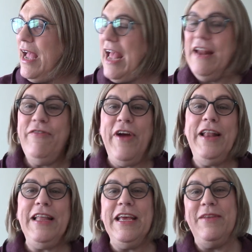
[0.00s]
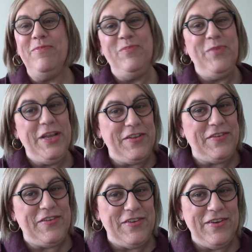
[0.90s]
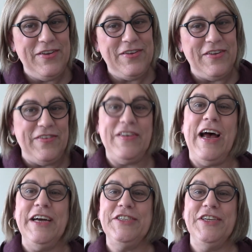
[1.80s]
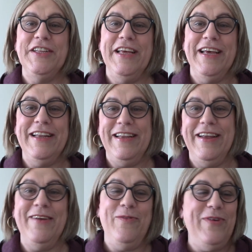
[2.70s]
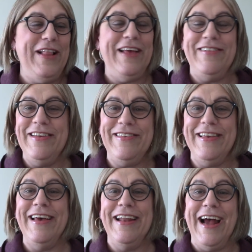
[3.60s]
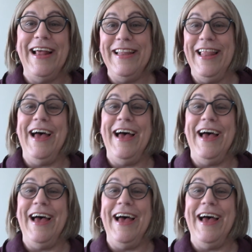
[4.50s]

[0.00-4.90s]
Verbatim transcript: and he finally admits to Sasha that, well, as he said, I,